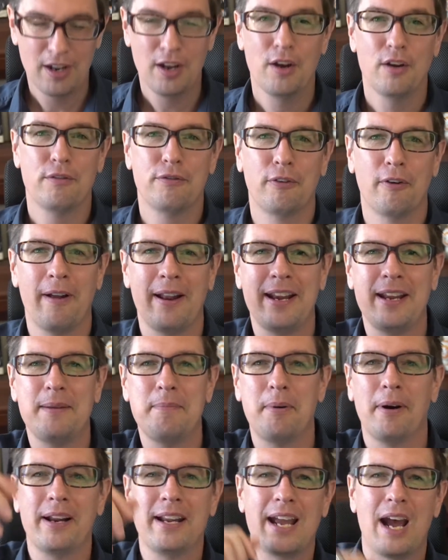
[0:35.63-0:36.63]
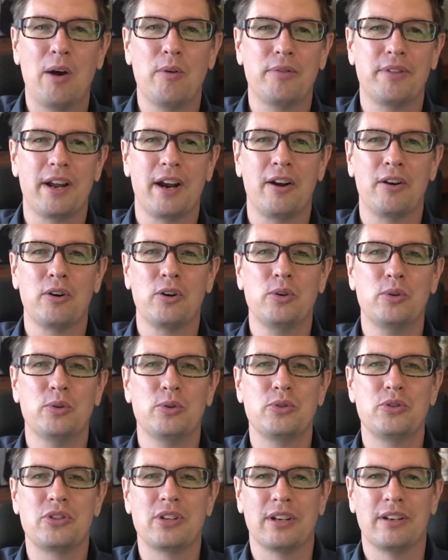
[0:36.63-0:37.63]
For anybody out there
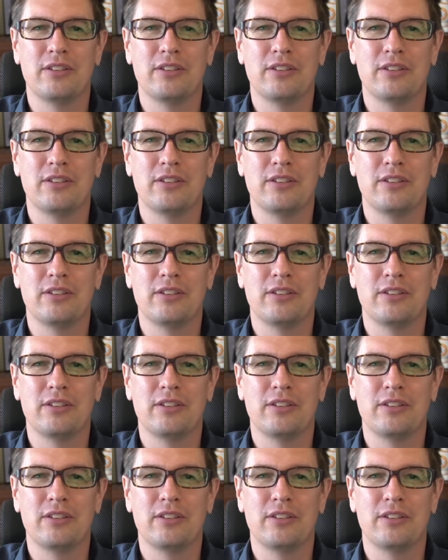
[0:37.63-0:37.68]
who's